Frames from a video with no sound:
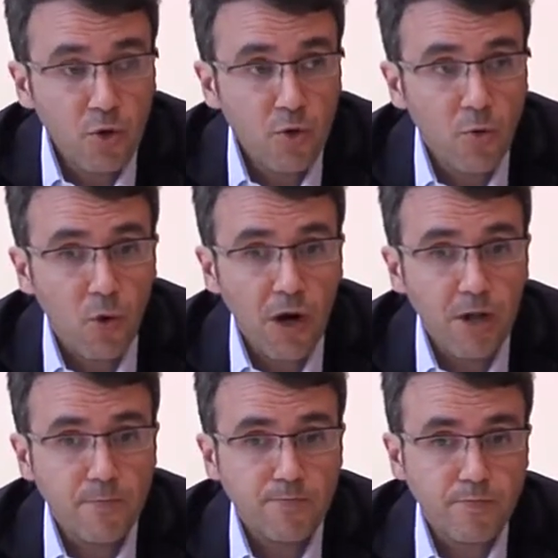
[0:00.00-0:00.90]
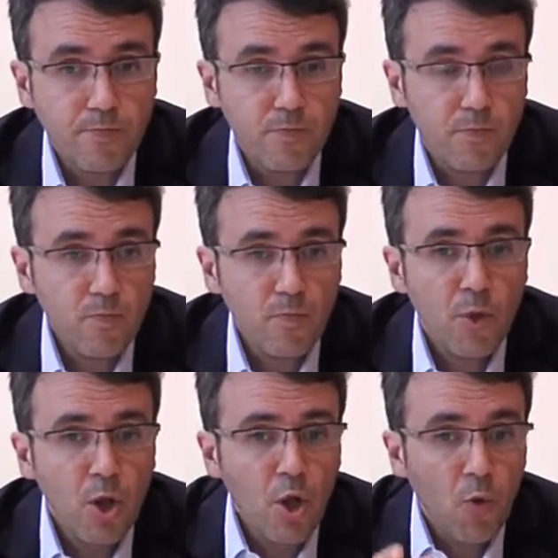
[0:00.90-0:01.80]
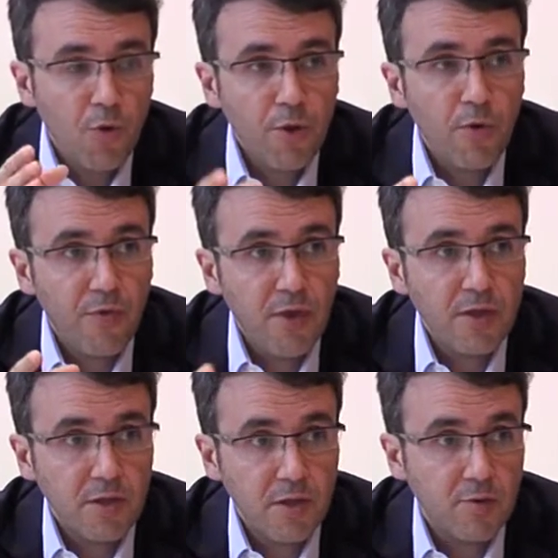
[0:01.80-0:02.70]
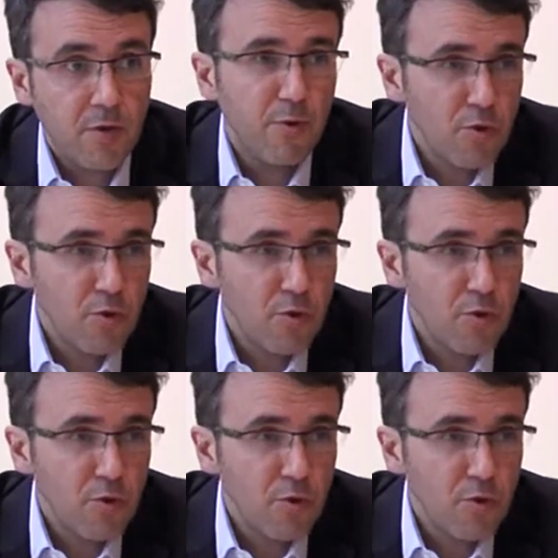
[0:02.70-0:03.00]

Uruguay, when they were facing distress,